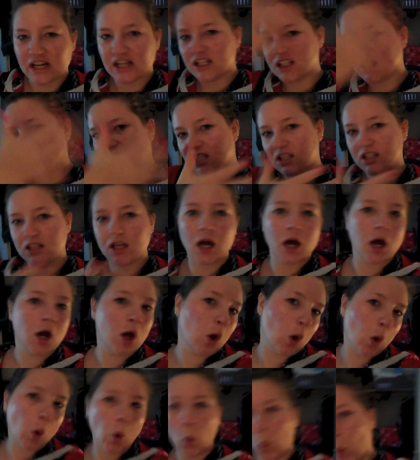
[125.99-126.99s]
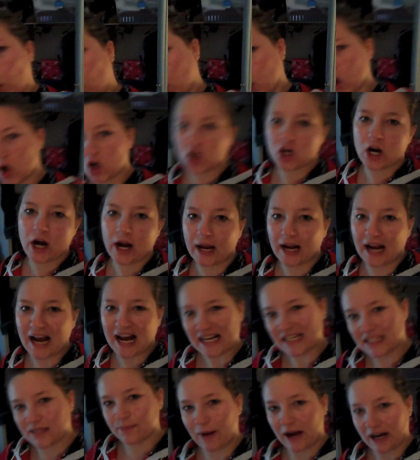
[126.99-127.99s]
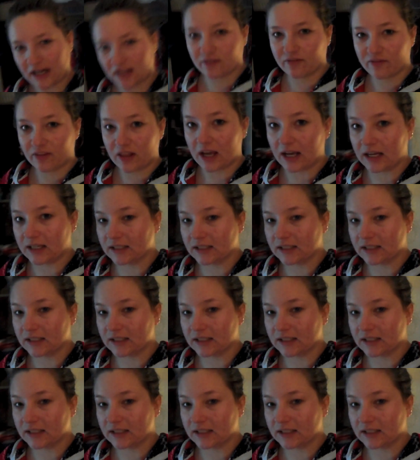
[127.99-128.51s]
face washing aspect of